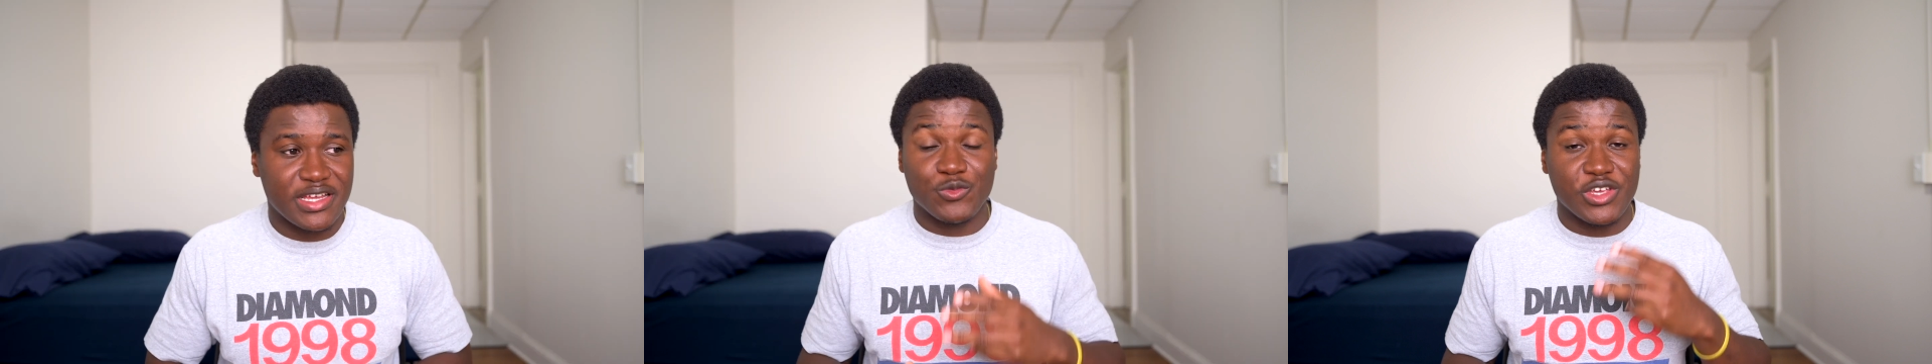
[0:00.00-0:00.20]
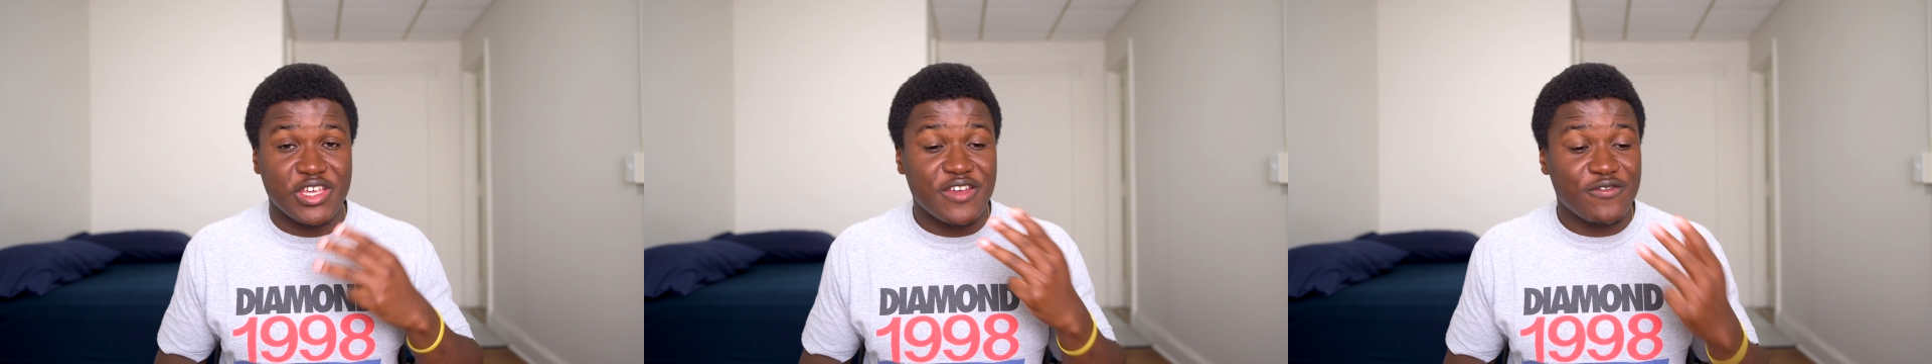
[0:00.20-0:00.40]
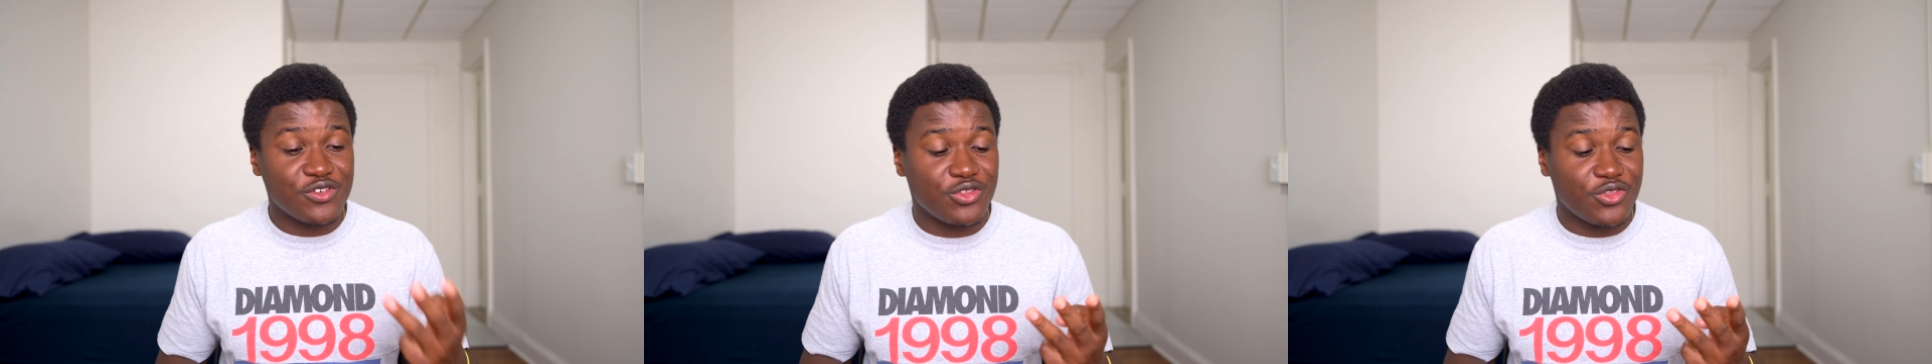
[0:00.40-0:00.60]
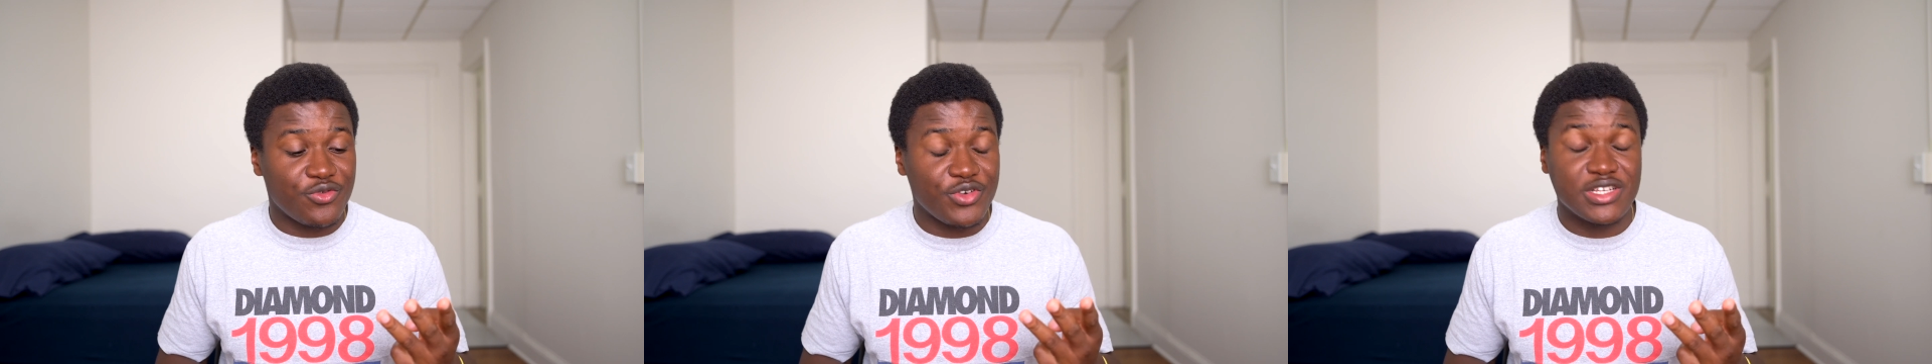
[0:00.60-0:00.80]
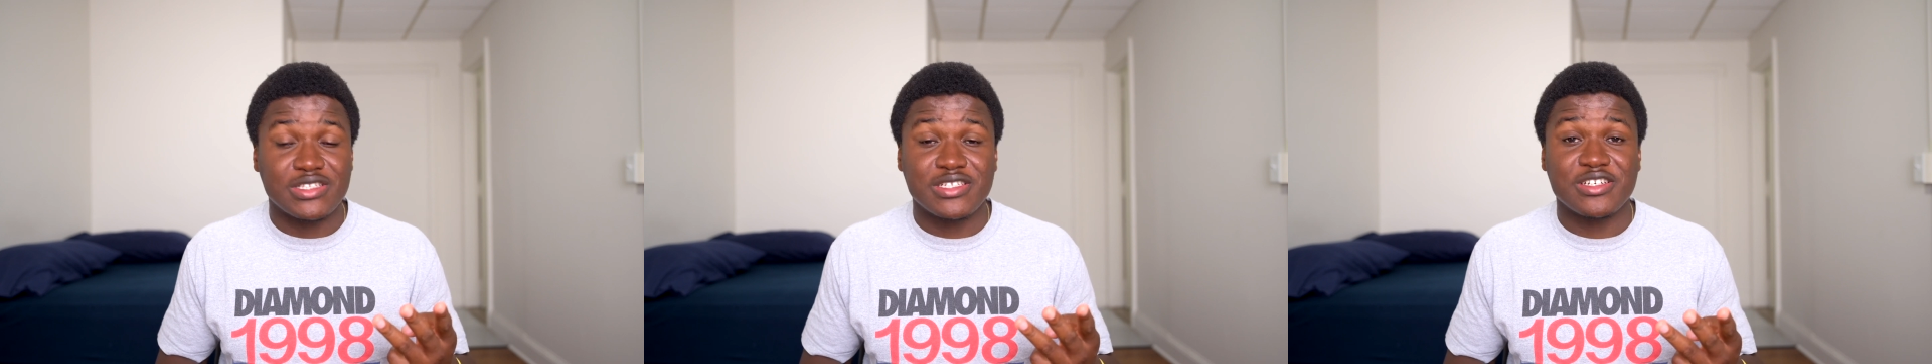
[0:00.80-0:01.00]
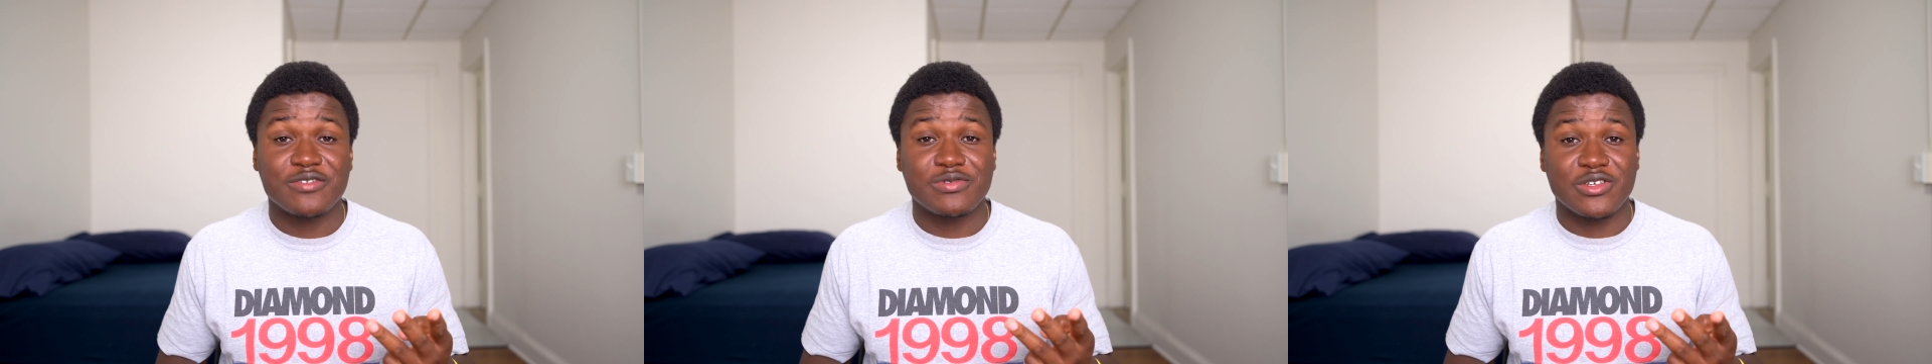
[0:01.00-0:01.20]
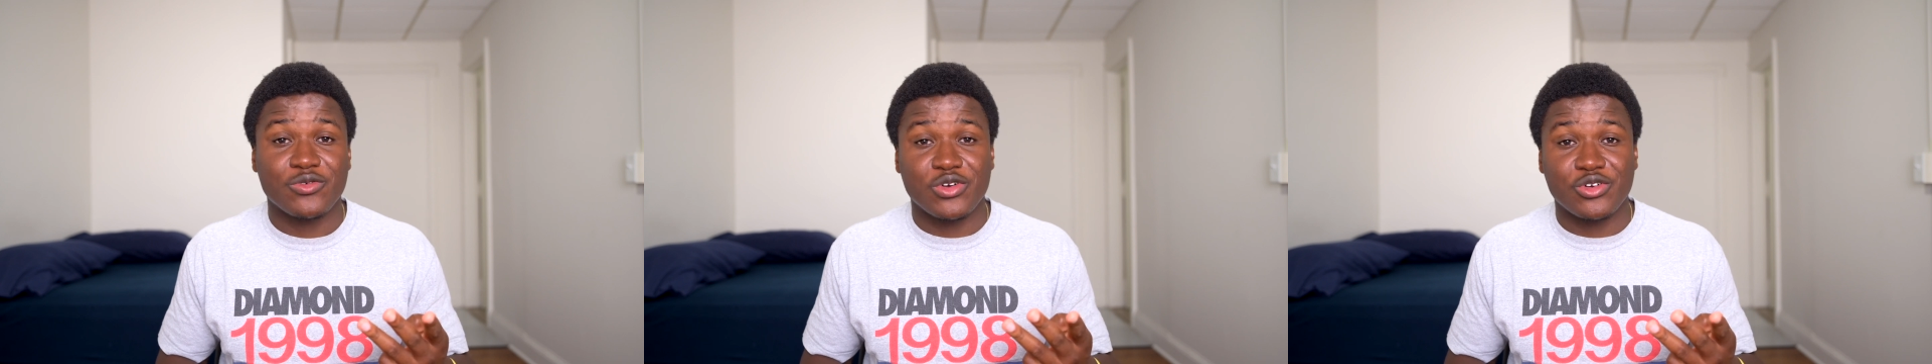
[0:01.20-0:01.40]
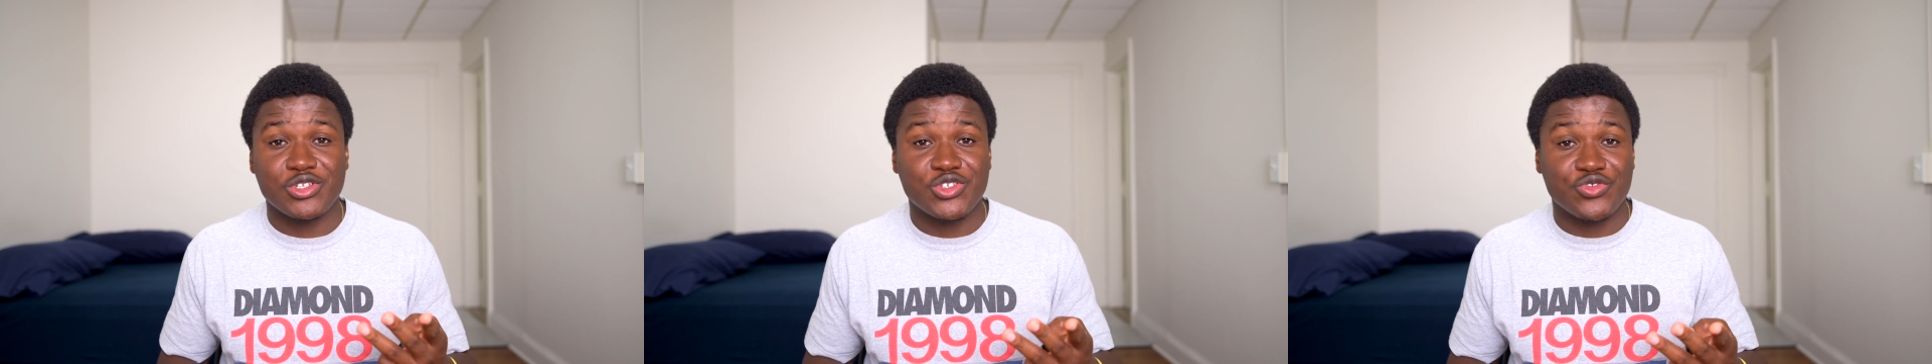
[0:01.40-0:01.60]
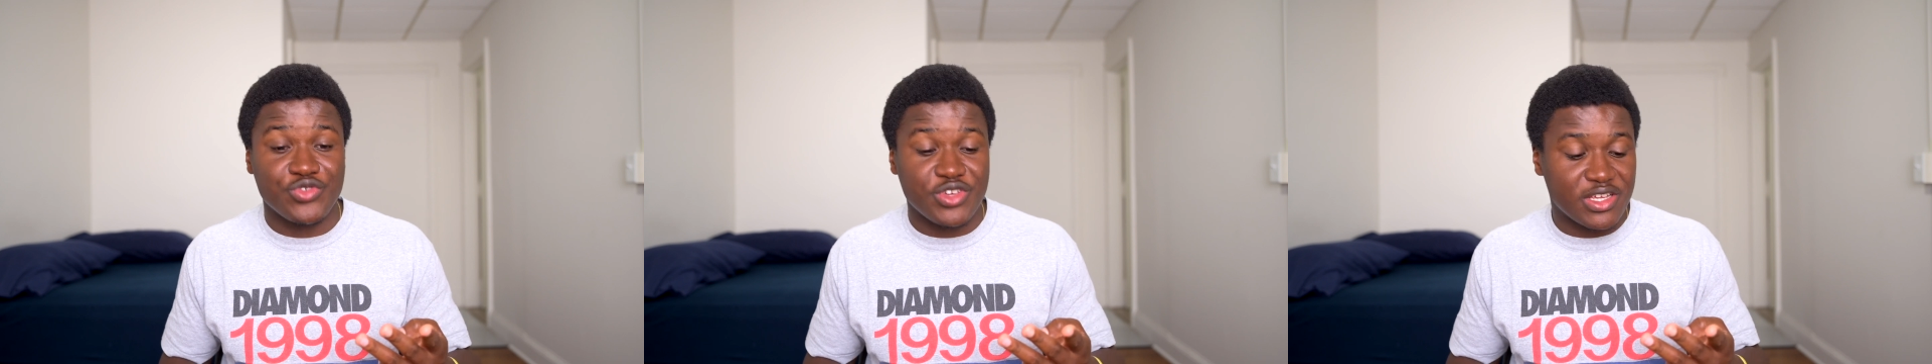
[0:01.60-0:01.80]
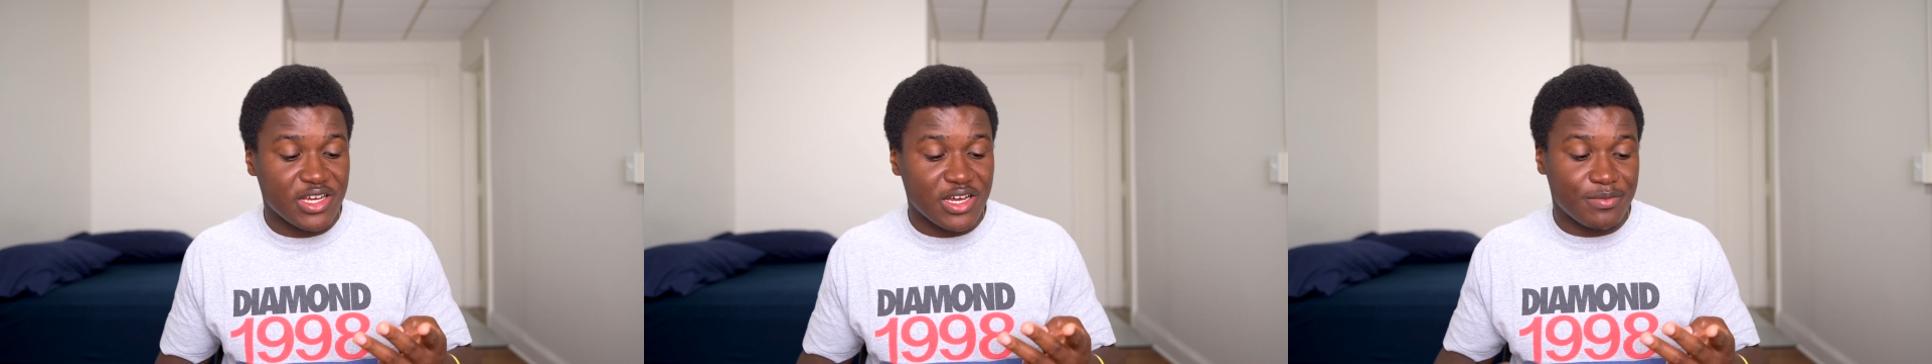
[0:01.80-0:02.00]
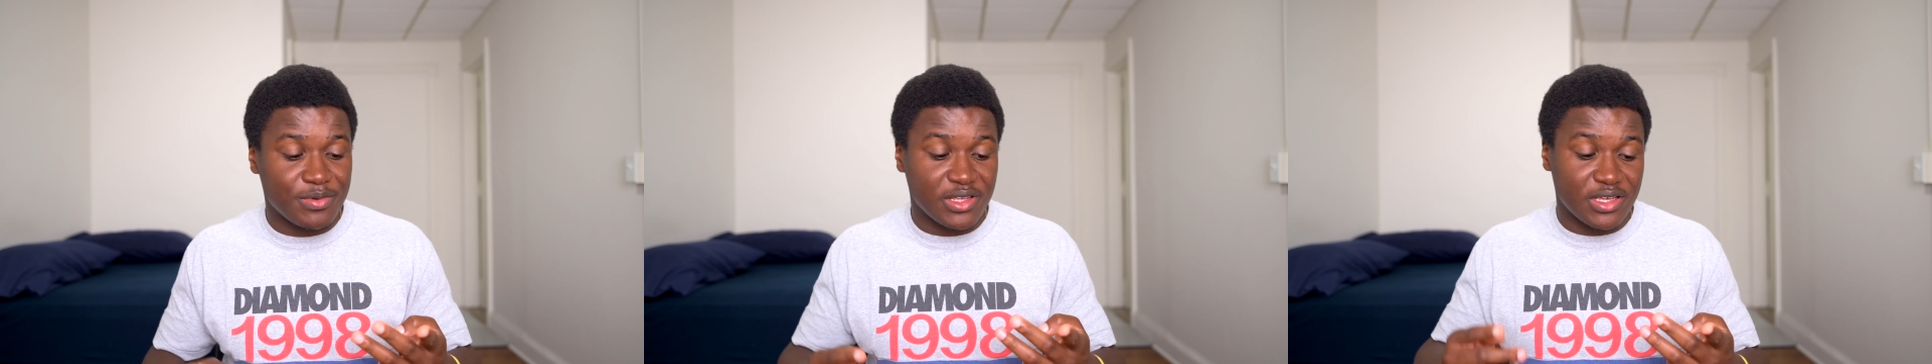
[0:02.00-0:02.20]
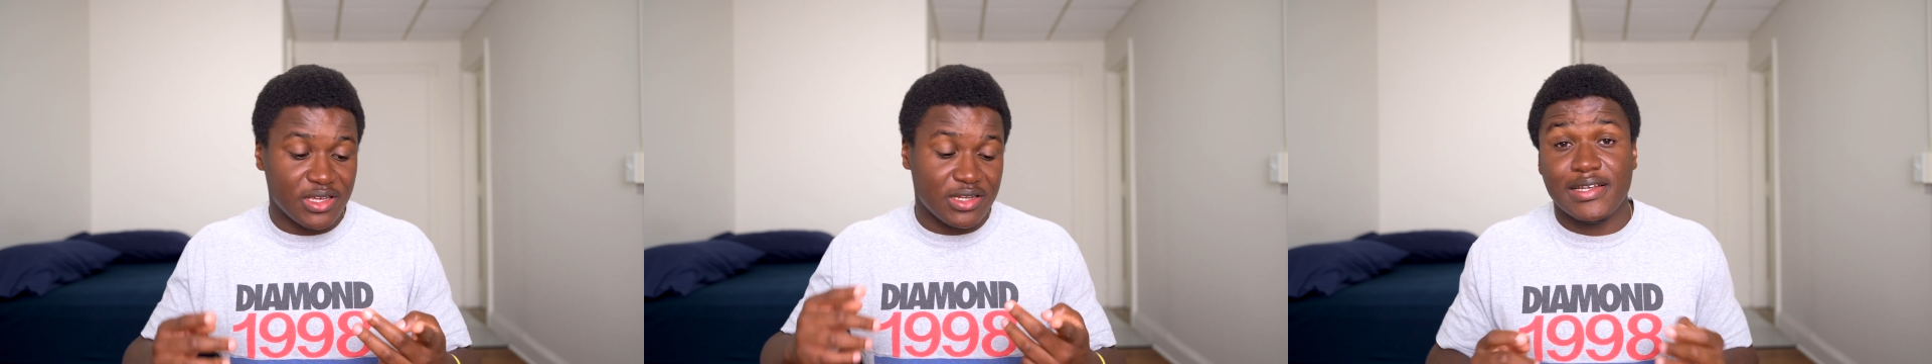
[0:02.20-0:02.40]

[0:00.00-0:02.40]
We gave you 3 tips and we're going to recap again.